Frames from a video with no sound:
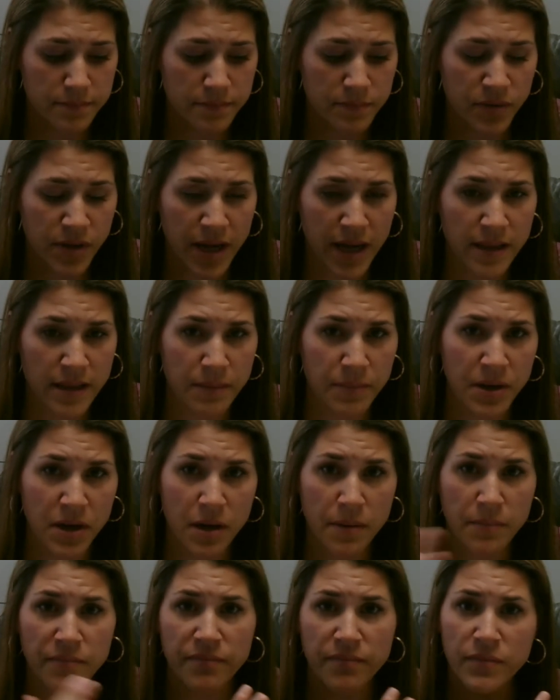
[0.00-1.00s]
Okay, they
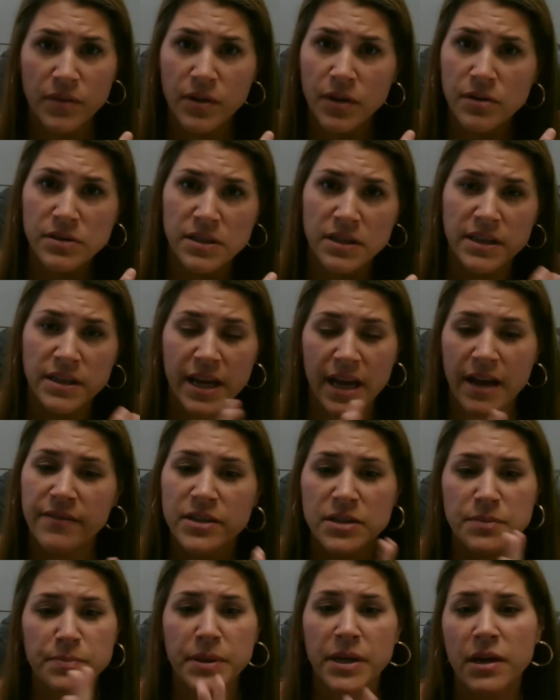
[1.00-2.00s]
become lucid. They have
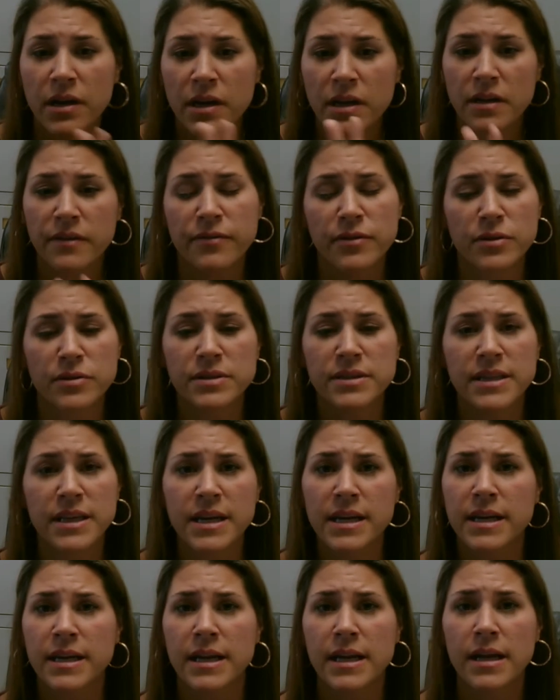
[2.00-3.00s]
this period of
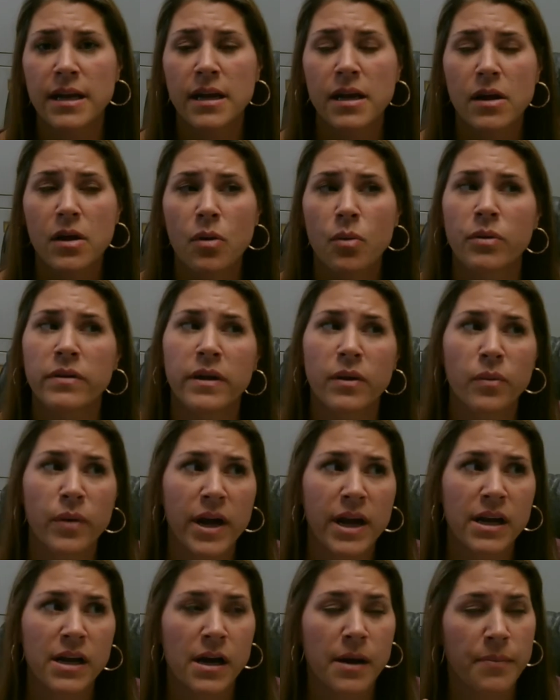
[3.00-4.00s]
lucidity where they
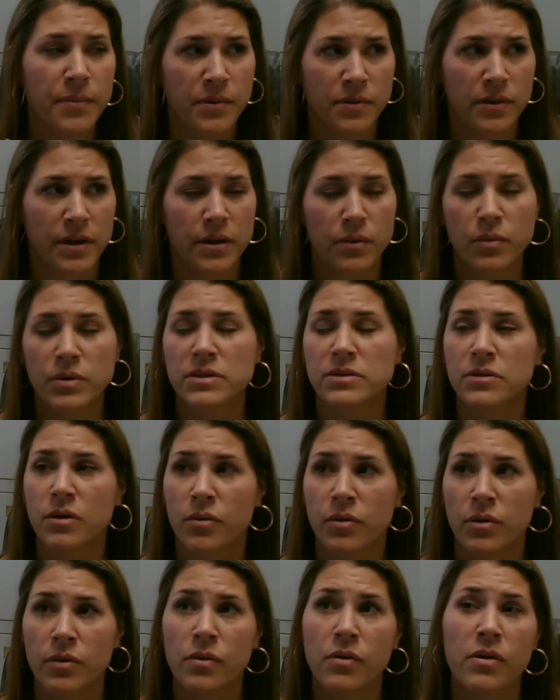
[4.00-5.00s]
wake up and they're like, what's
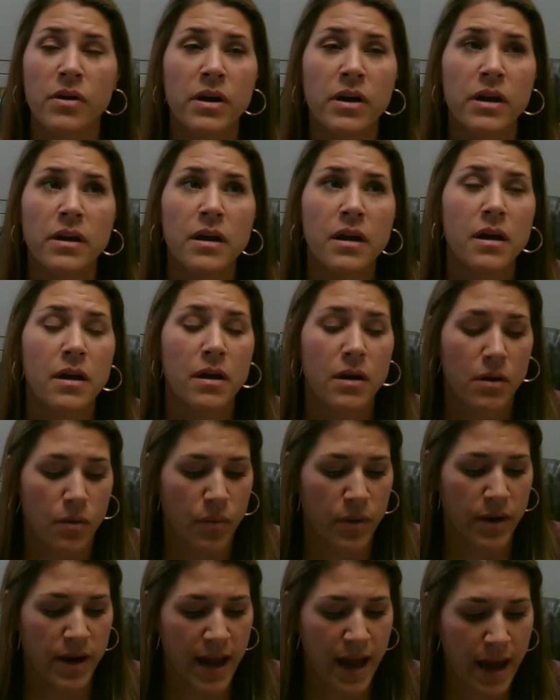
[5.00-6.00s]
going on?
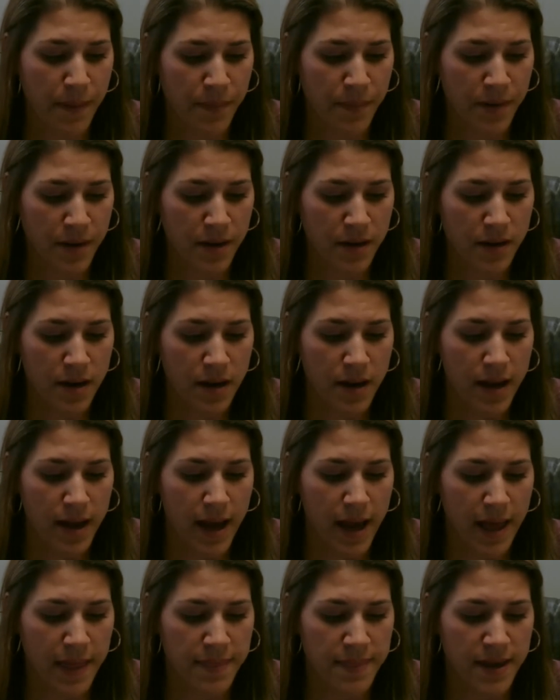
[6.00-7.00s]
What happened?
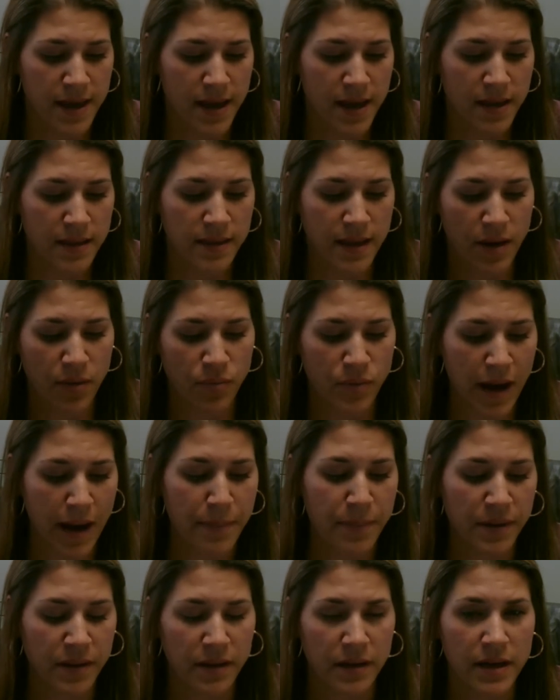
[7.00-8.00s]
And then they
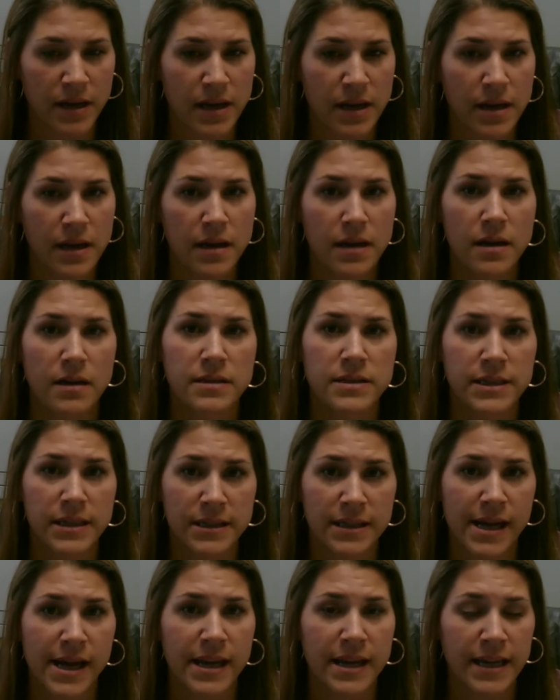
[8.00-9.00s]
rapidly
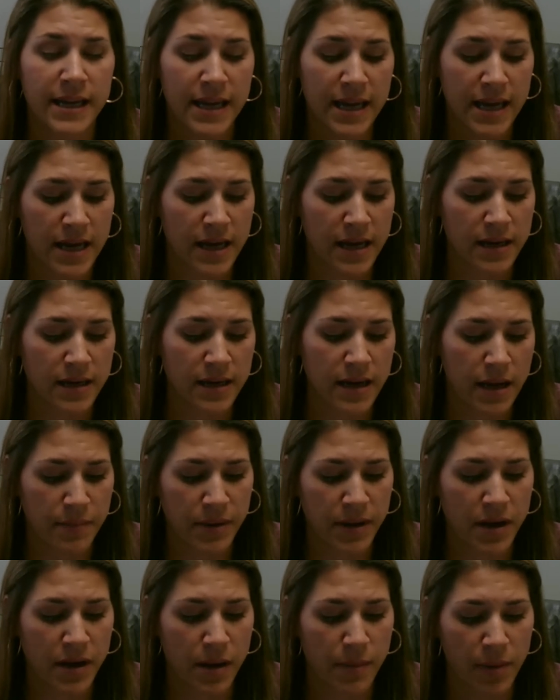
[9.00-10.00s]
decline again and
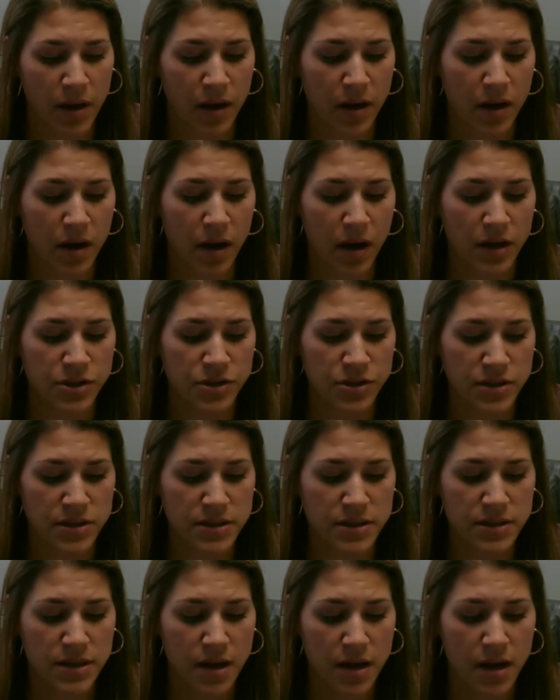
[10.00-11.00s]
become
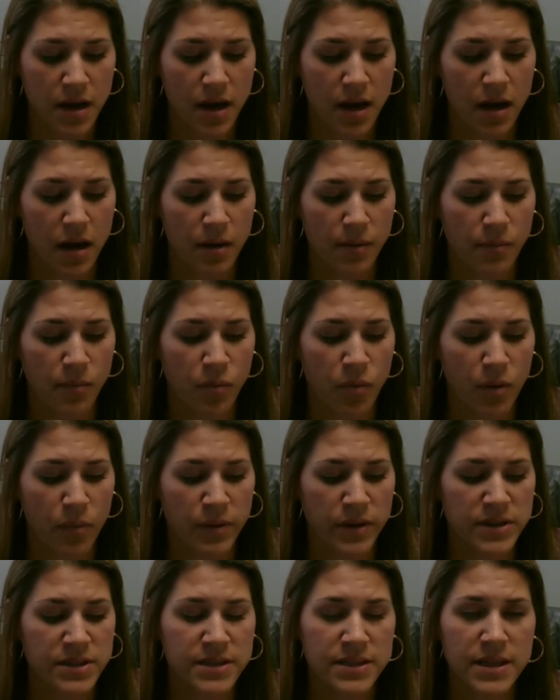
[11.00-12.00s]
unconscious. What
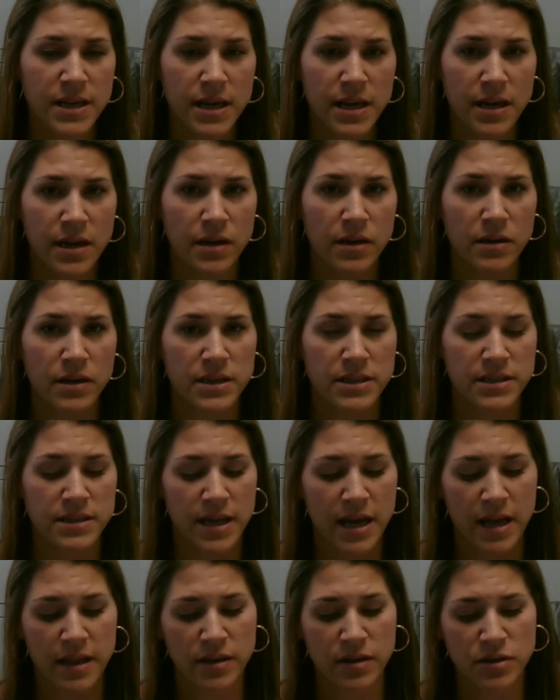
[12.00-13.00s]
we see here is
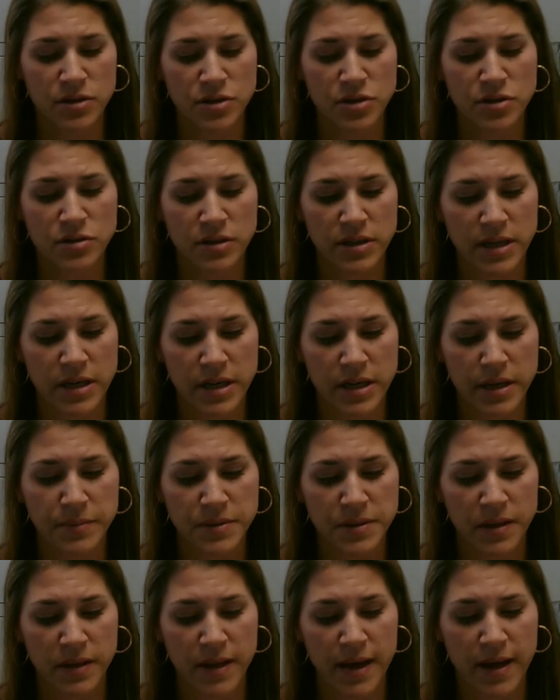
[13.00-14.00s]
that there's usually an
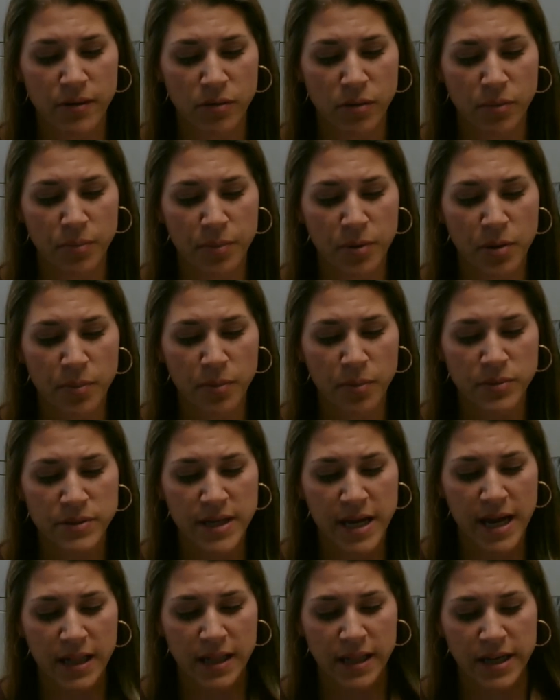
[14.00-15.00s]
ipsilateral pupil
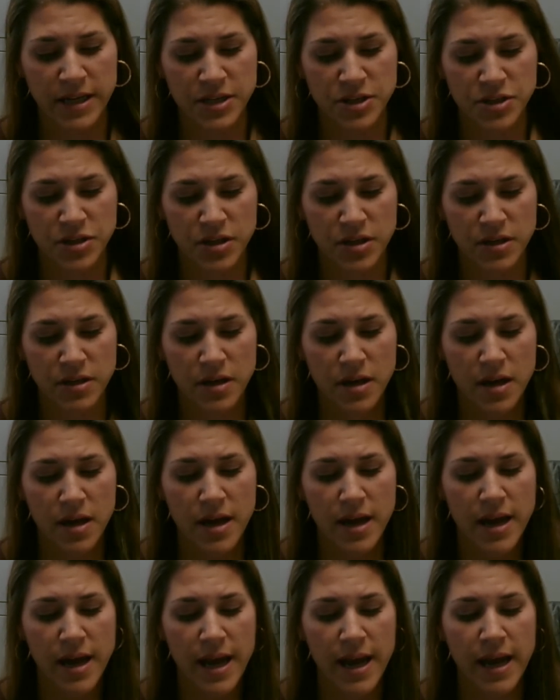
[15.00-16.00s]
dilation
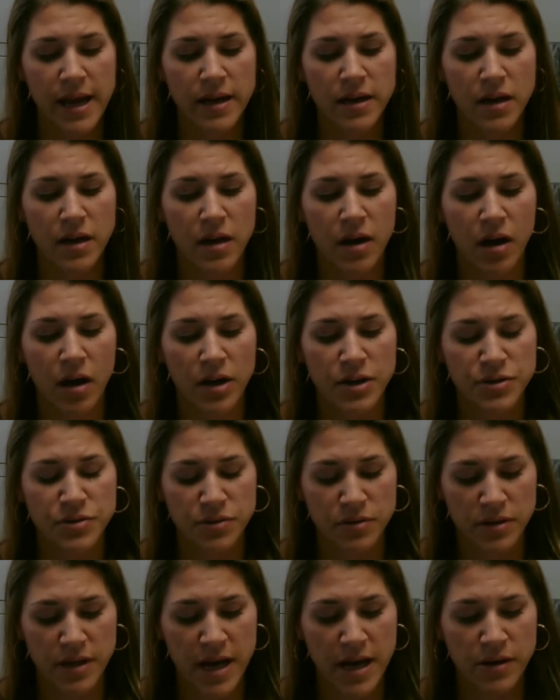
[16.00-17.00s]
and
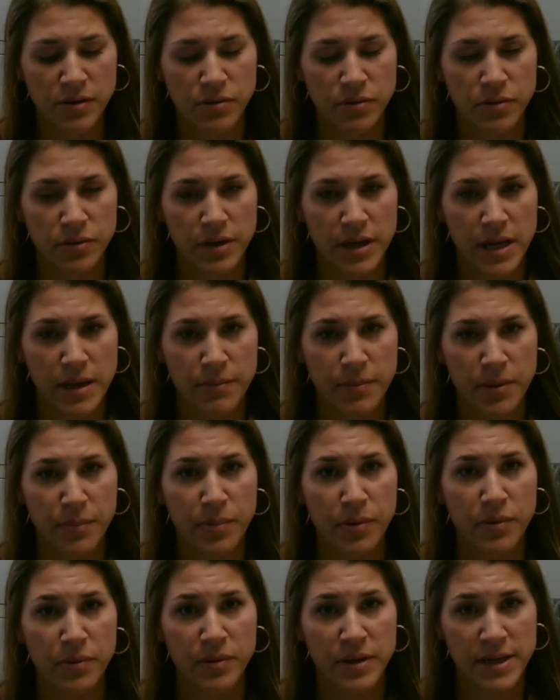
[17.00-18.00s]
contralateral
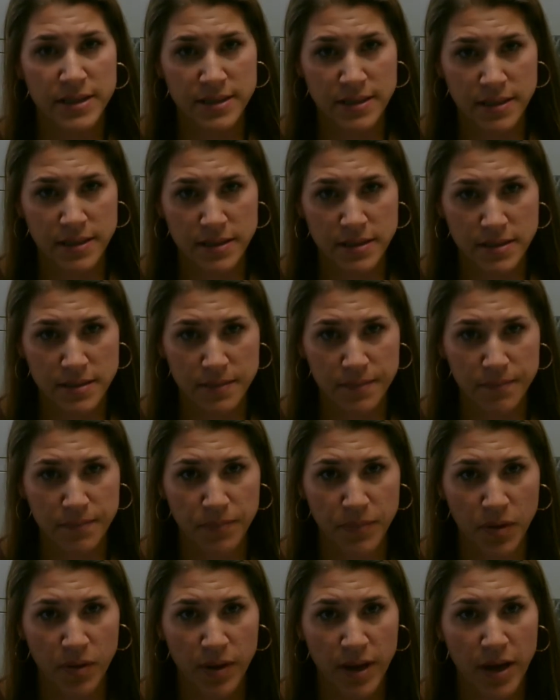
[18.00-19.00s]
hemiparesis.
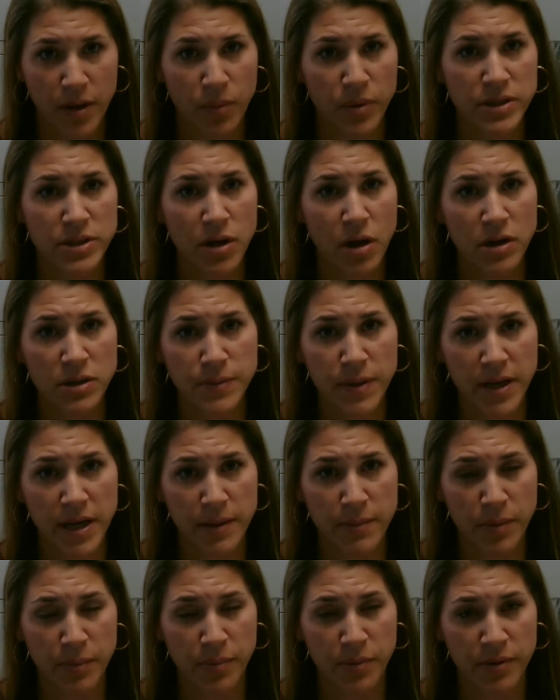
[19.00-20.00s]
Okay, and we talked about
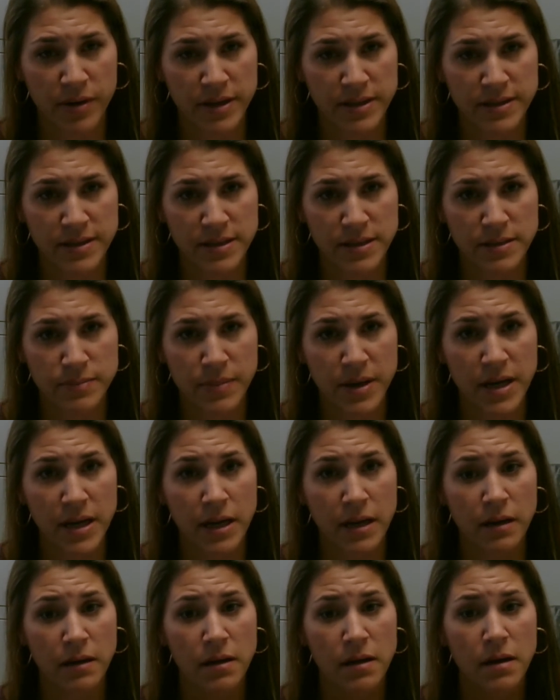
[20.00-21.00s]
hemiparesis
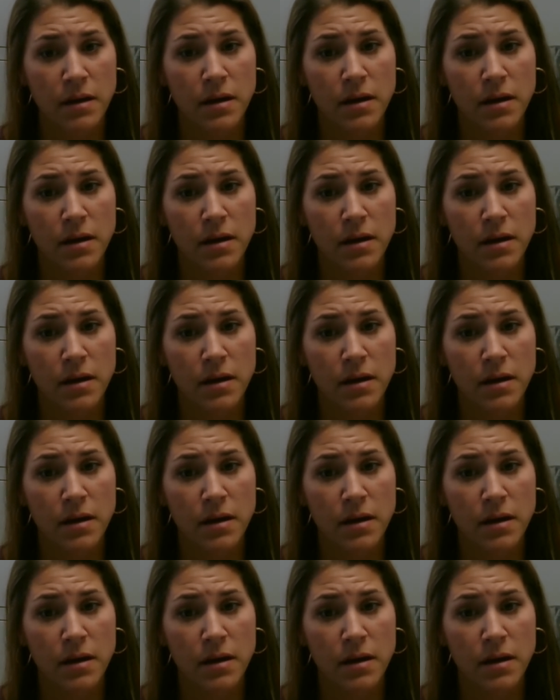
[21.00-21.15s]
meaning